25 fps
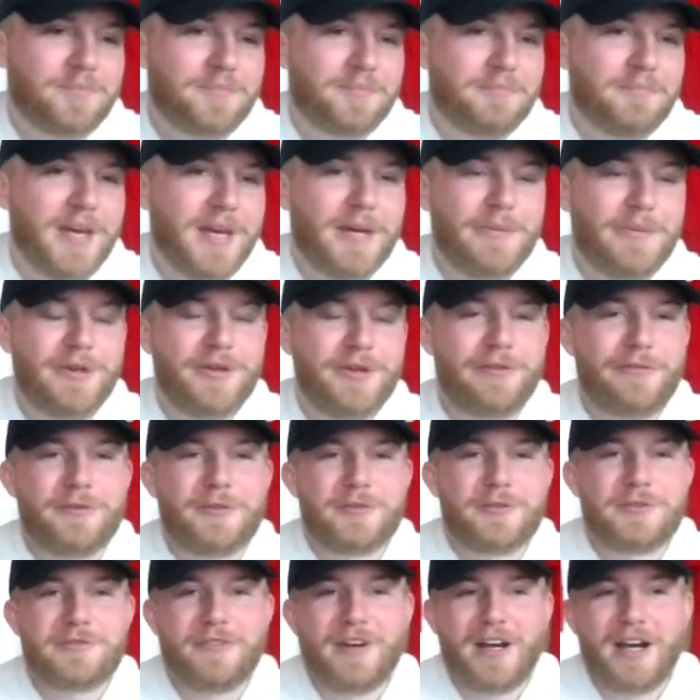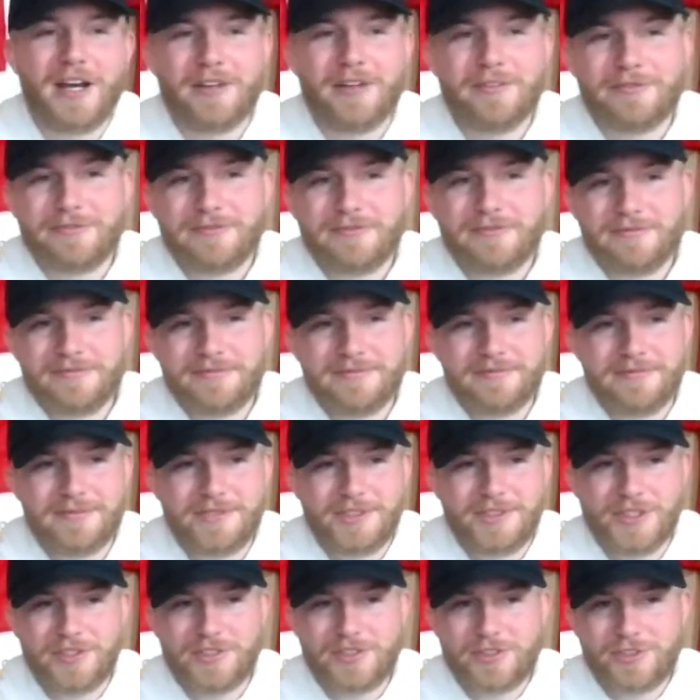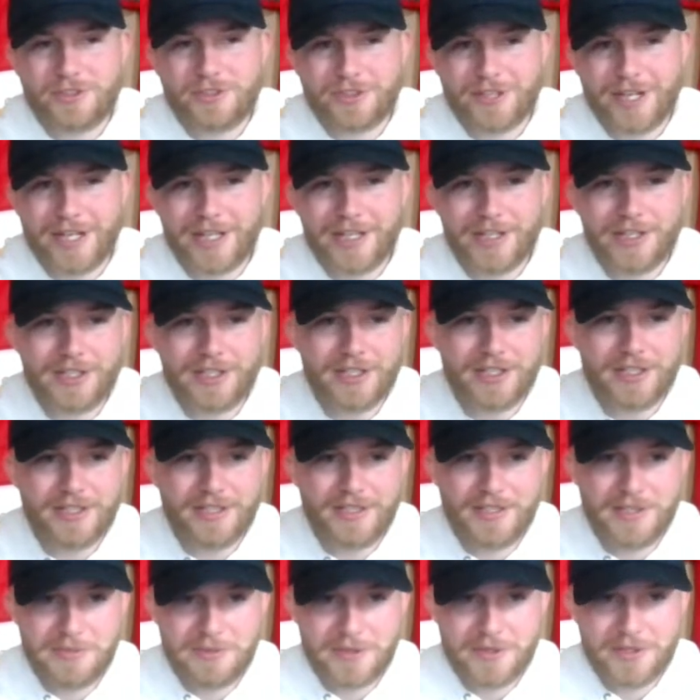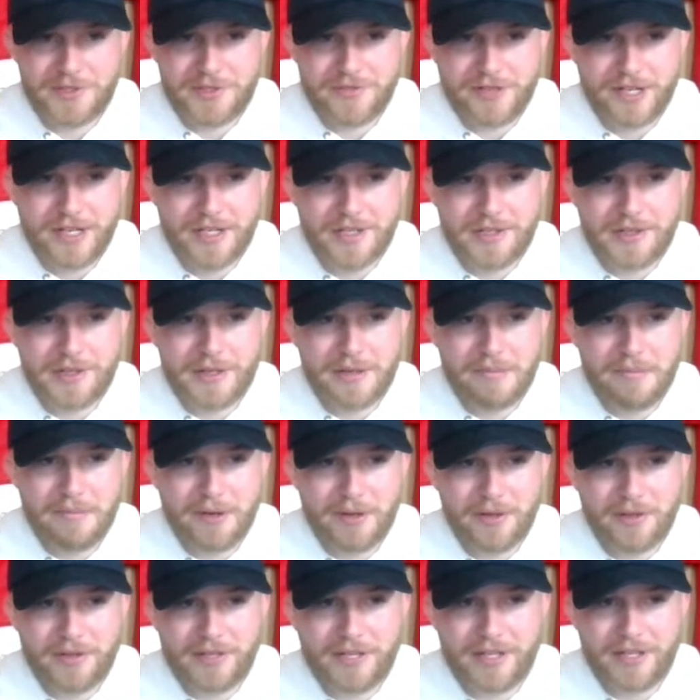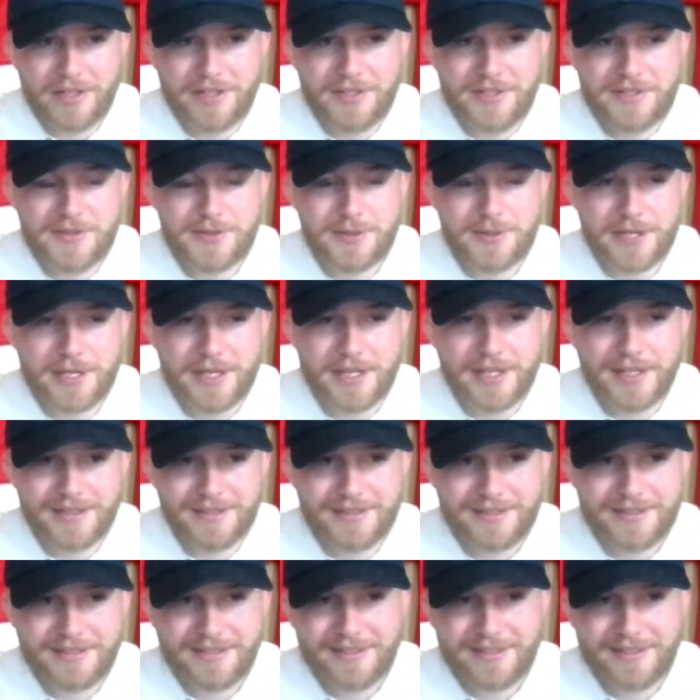Maybe your first 5. Just try to get as much value out of Merrill Kelly as you can.